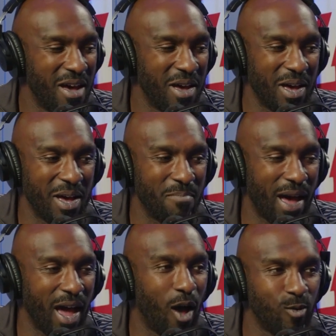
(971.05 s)

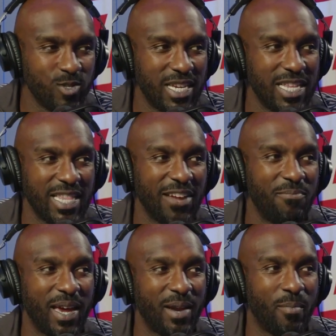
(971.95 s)
My host, he left
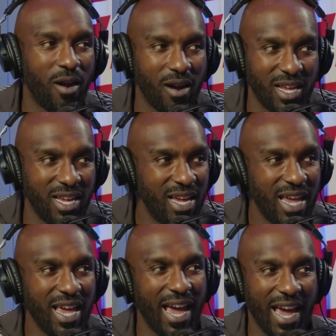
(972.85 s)
me at a party
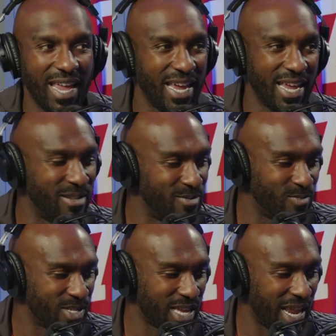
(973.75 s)
and then
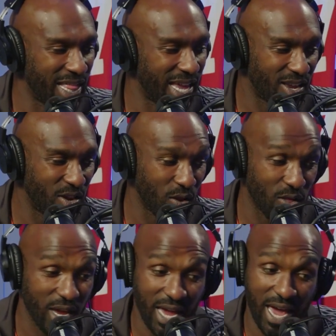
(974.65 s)
was kind of like,
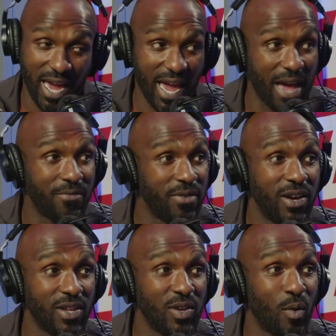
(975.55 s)
like, hey, have
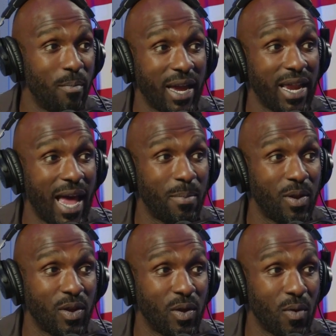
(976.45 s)
fun, make it happen
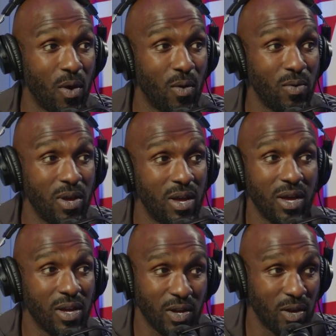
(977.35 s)
on your own.
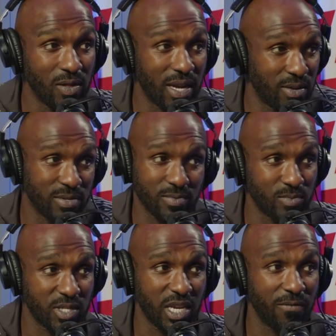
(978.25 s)
Like
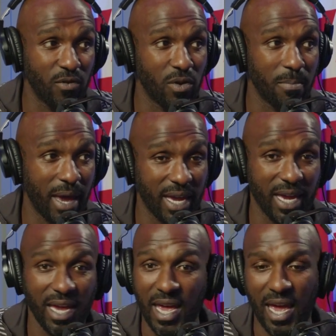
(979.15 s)
we'll see if you can make it.